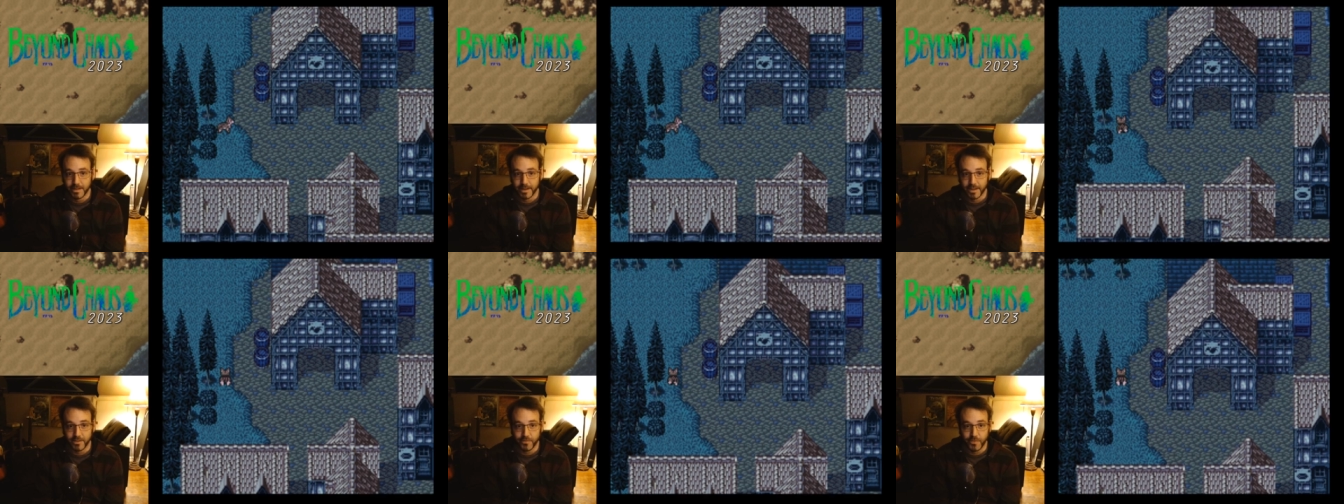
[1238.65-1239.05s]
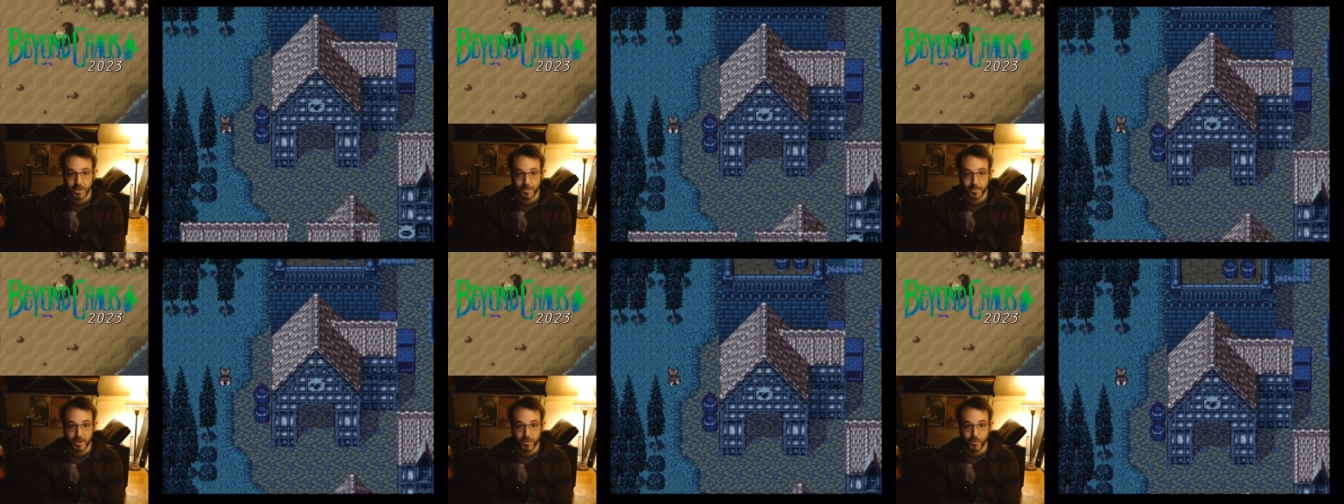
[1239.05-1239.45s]
I guess if
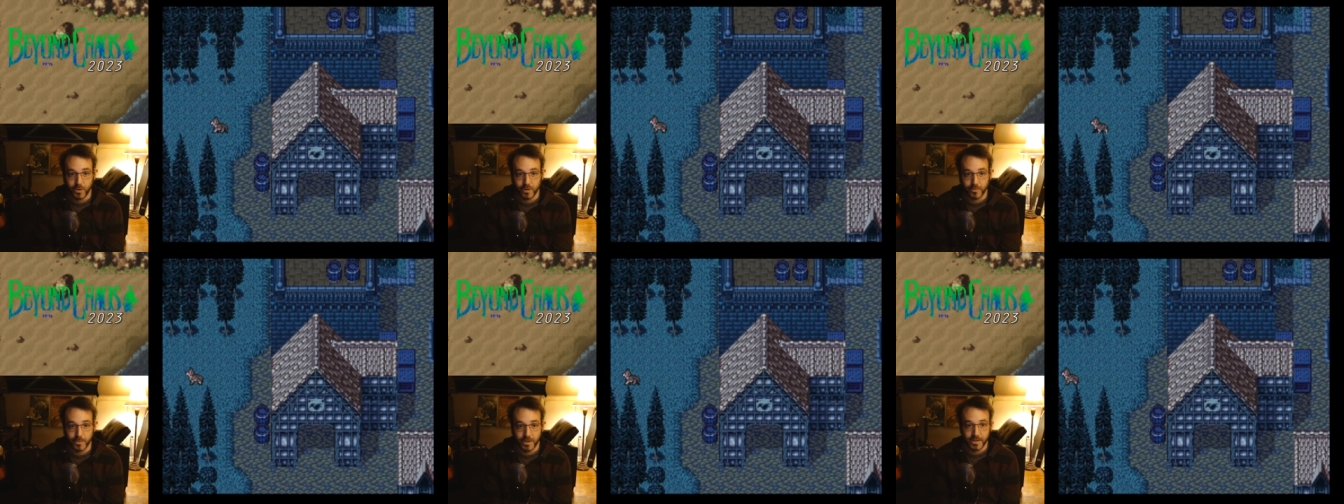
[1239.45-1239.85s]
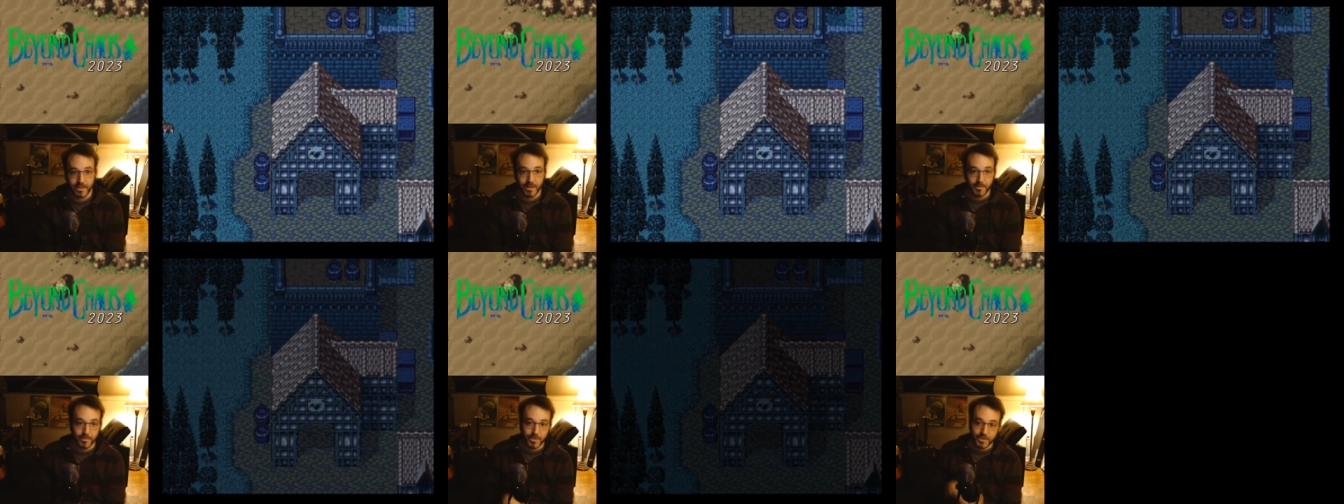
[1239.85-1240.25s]
anybody walks
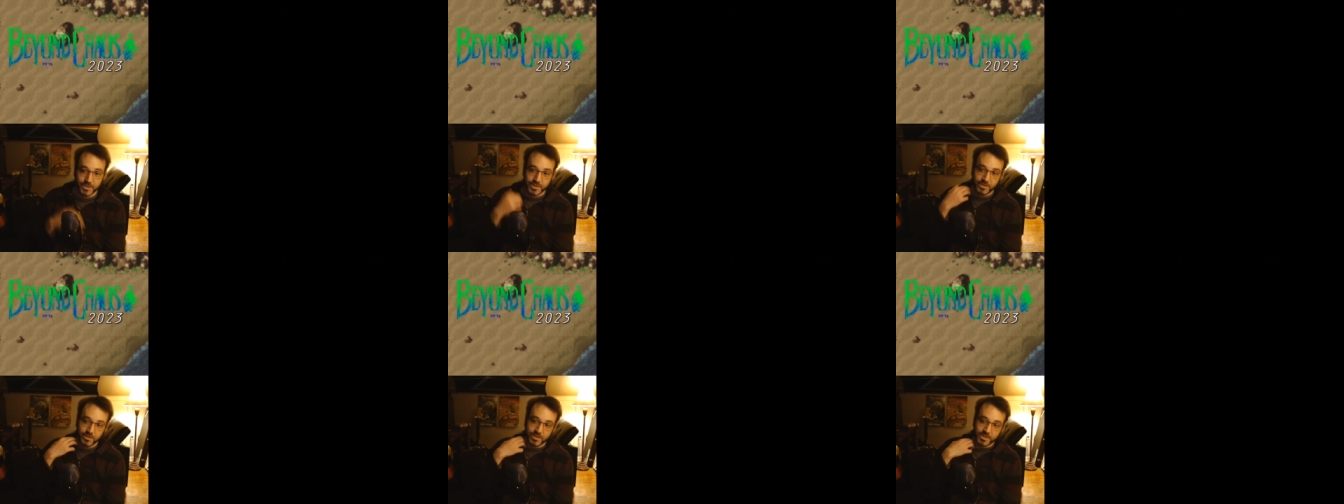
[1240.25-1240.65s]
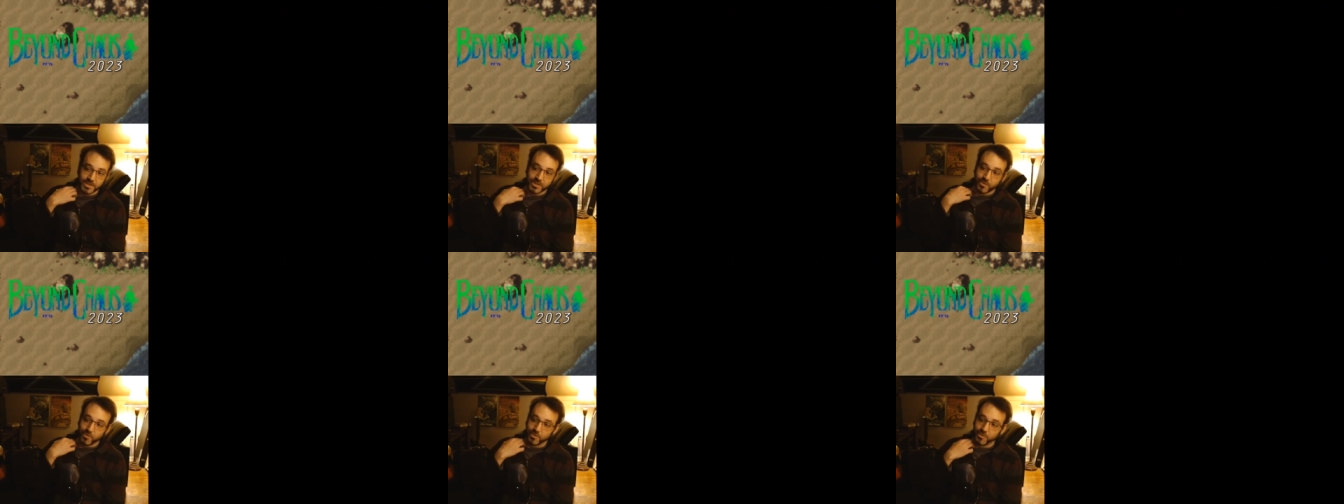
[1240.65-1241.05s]
behind that bush, they're just
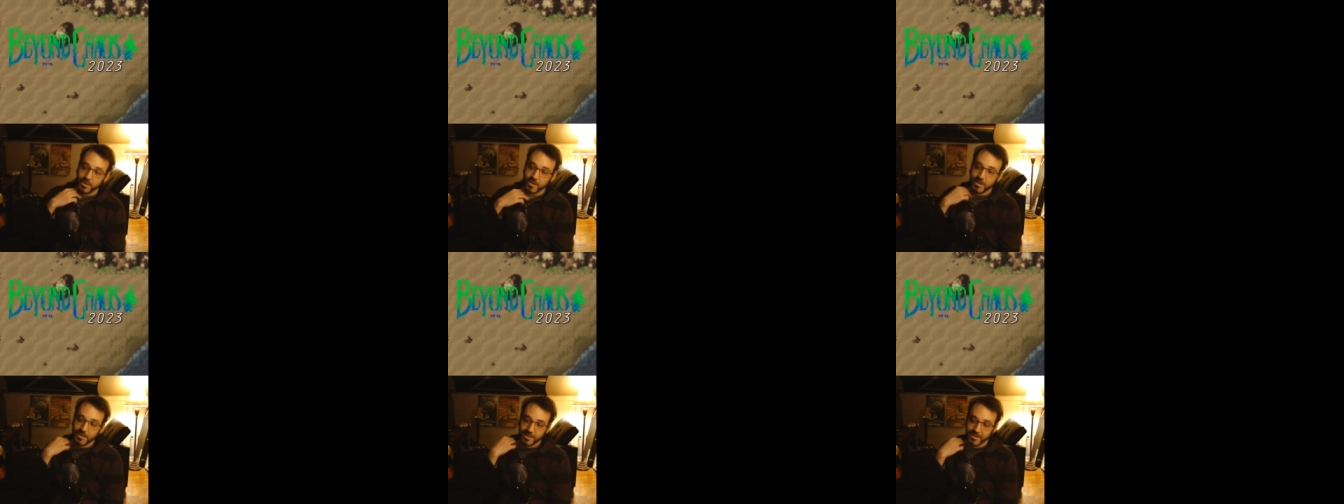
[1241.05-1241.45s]
screwed.